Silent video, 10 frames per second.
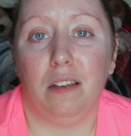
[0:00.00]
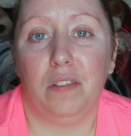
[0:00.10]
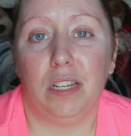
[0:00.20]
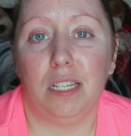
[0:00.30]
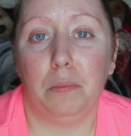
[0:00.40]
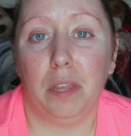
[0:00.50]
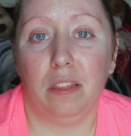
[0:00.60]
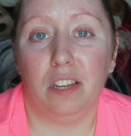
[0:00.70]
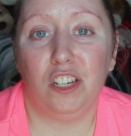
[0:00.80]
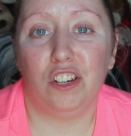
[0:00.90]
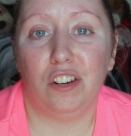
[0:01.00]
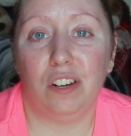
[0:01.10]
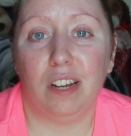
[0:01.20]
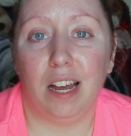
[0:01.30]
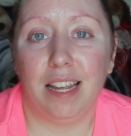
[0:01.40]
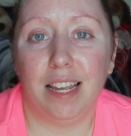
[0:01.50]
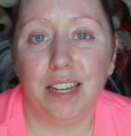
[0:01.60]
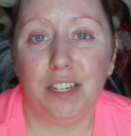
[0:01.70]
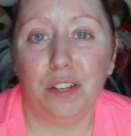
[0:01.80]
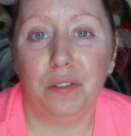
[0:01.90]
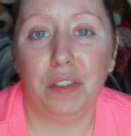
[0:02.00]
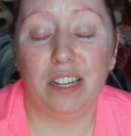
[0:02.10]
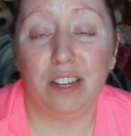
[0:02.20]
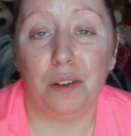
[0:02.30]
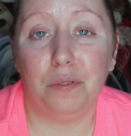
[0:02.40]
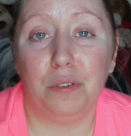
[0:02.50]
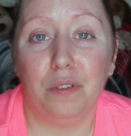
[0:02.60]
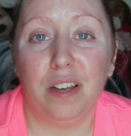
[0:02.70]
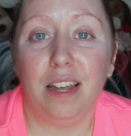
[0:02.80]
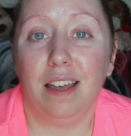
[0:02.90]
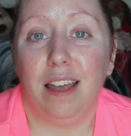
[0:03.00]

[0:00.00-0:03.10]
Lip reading: if it's something that you're not into, then don't do it.